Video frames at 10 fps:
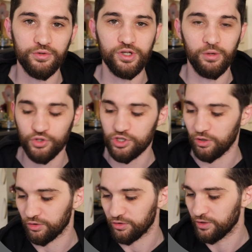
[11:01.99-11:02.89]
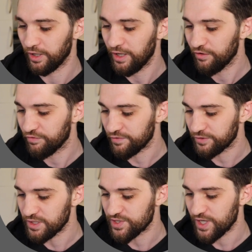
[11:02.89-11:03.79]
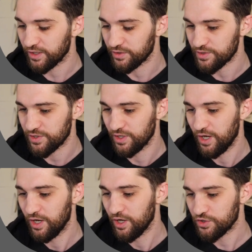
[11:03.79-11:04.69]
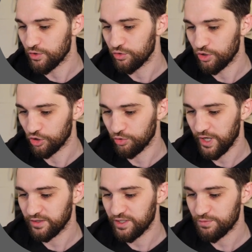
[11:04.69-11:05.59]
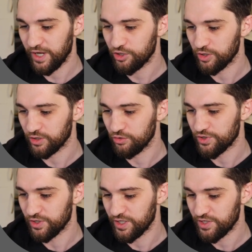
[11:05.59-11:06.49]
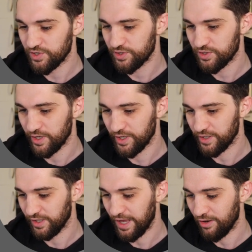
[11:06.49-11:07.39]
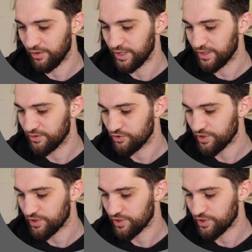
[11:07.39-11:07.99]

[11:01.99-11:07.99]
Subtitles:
is not much longer than 15 seconds. So you can create this metric using this layout here. Just